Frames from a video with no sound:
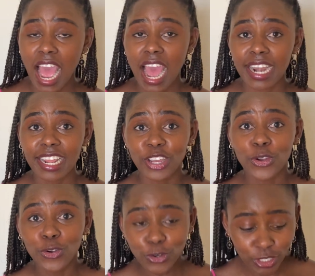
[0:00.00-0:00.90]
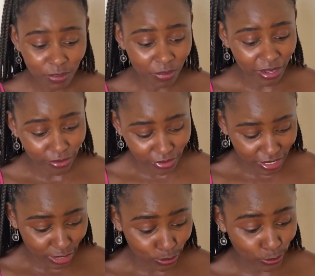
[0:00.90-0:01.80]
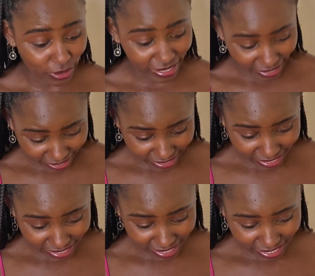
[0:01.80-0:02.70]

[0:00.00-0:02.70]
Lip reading: And I got my visa to Greece,